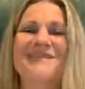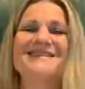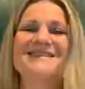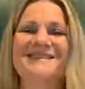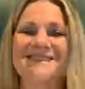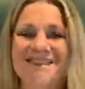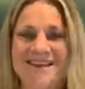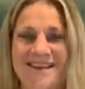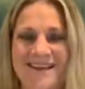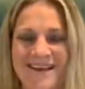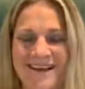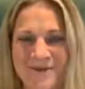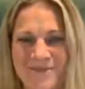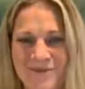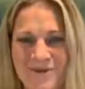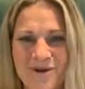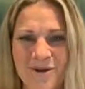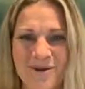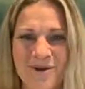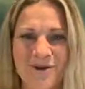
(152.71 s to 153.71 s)
the city
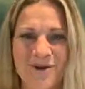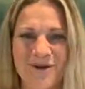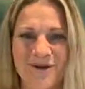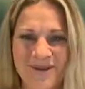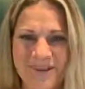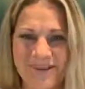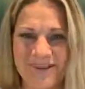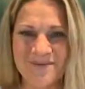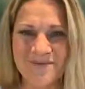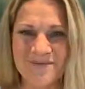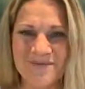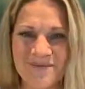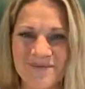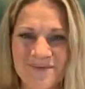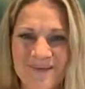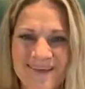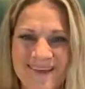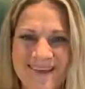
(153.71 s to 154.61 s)
of Coquitlam.